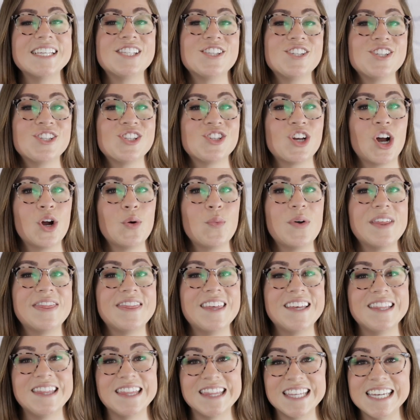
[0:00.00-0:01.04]
is to start with
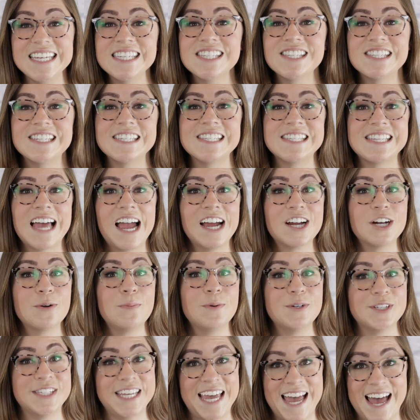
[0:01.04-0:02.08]
the least
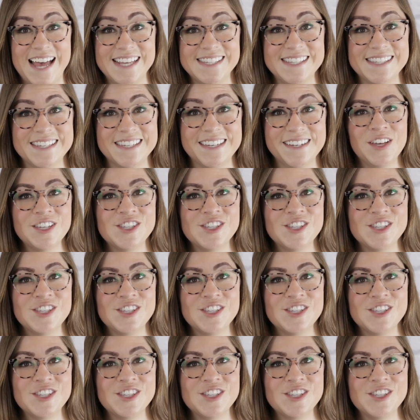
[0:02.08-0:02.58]
desirable task.